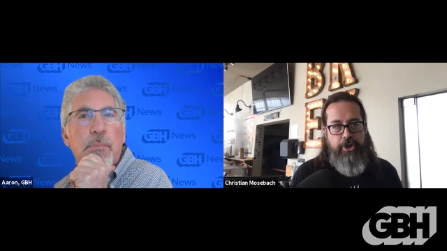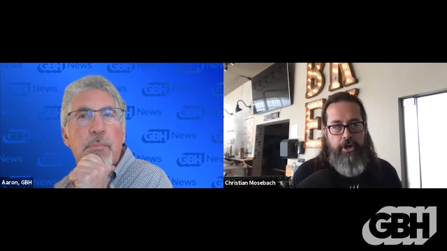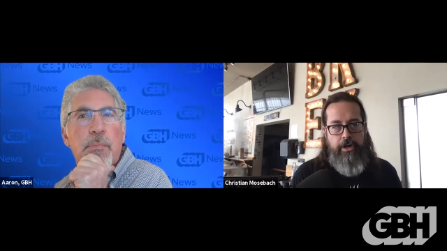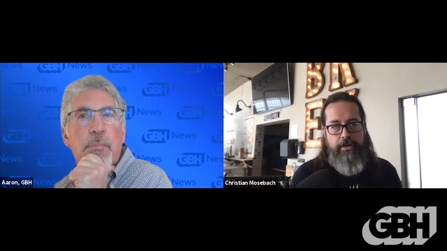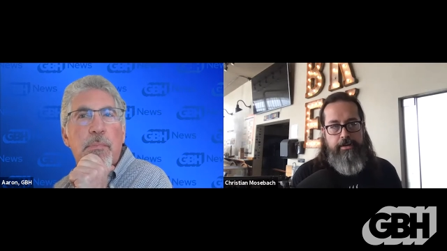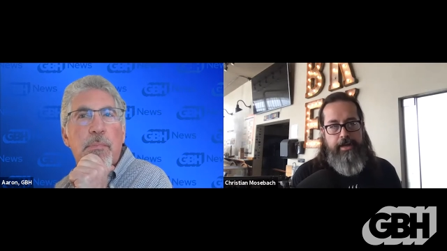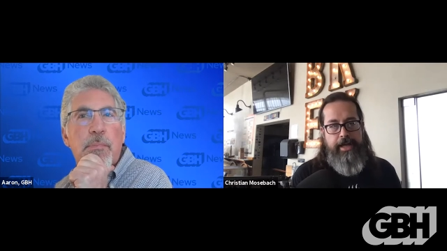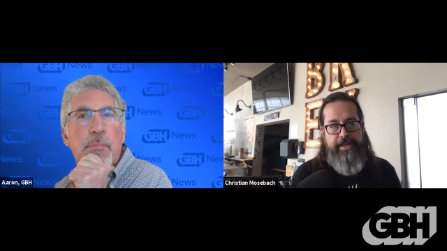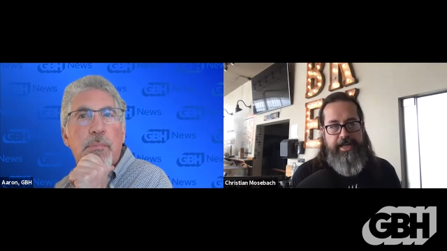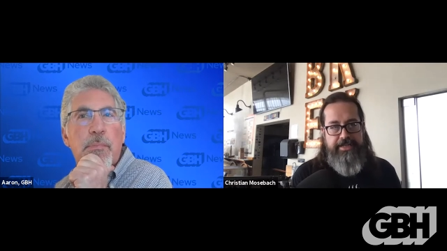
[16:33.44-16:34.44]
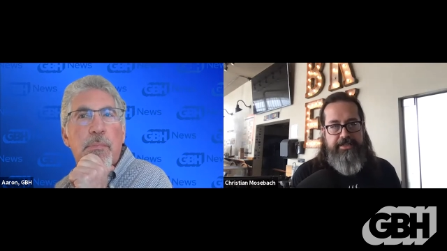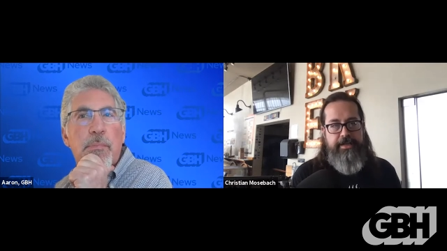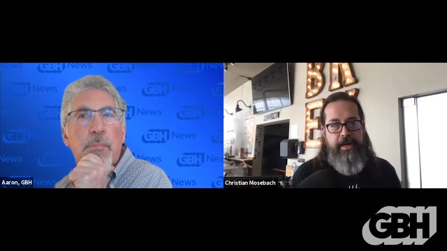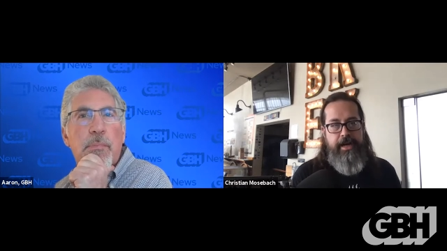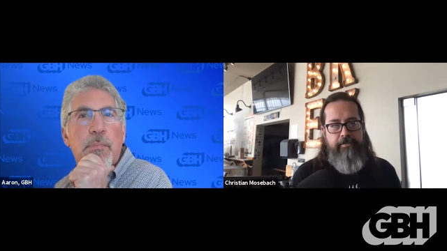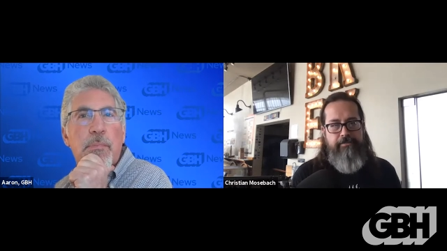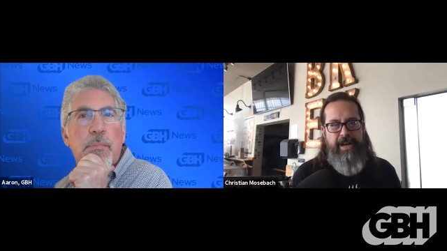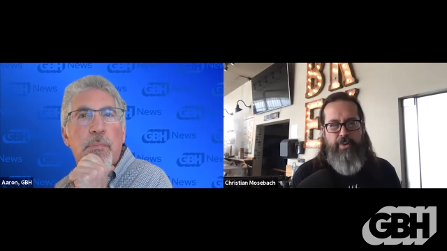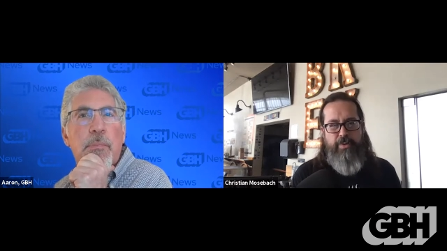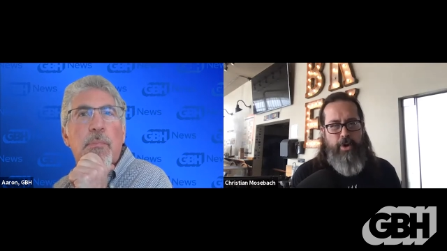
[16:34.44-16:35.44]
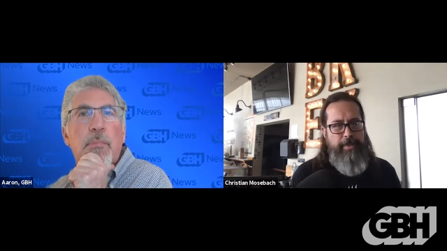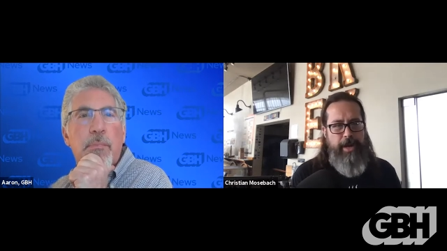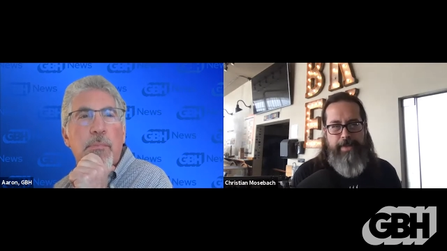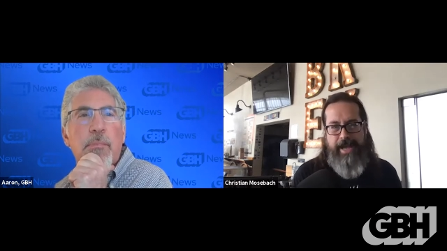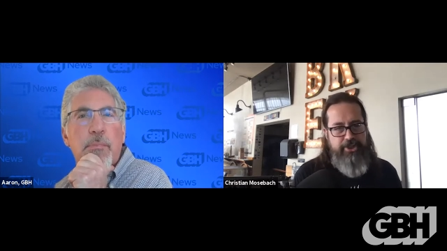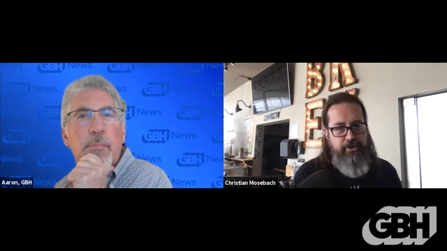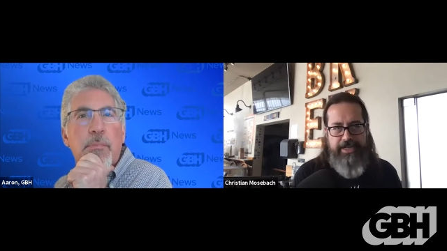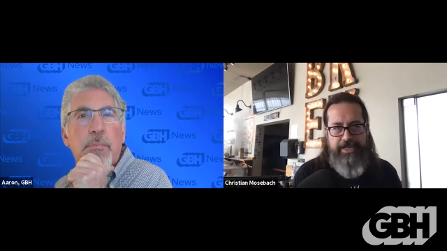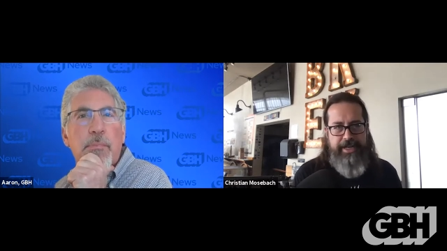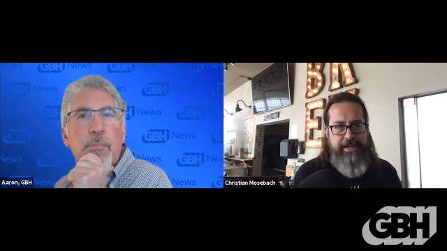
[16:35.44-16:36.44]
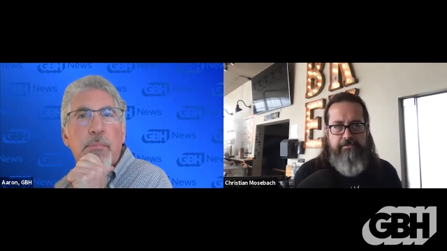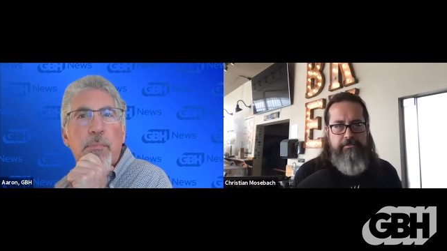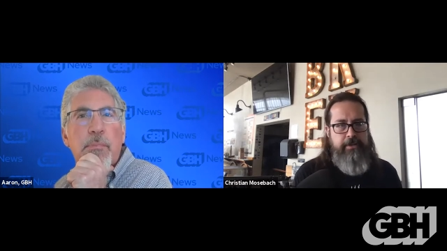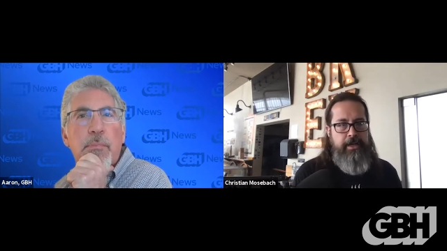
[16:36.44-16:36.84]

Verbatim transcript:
Speaker 1: sugar and yeast. Um, I wouldn't worry about pasteurizing it.